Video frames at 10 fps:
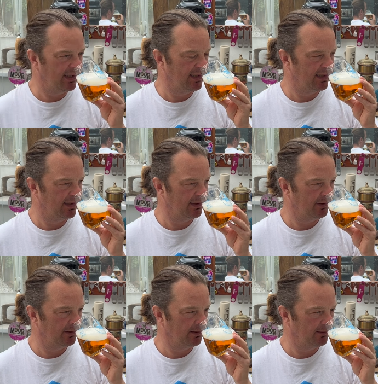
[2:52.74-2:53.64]

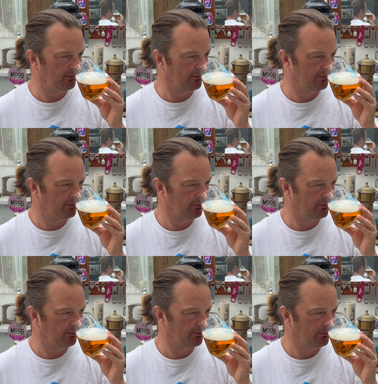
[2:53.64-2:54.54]

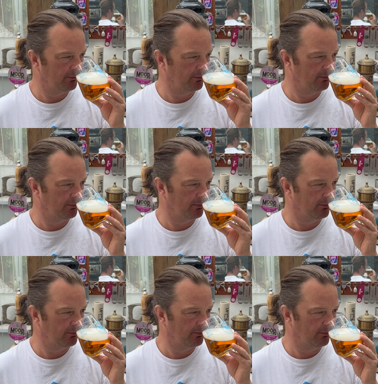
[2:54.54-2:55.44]

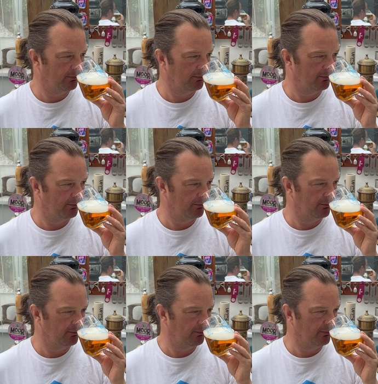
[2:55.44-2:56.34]

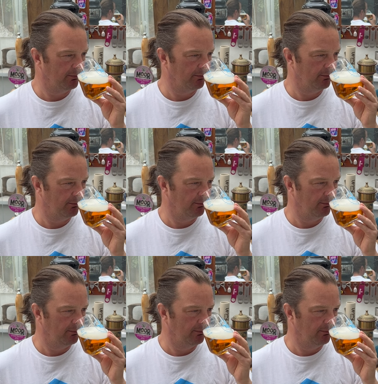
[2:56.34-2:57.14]
Nothing is said.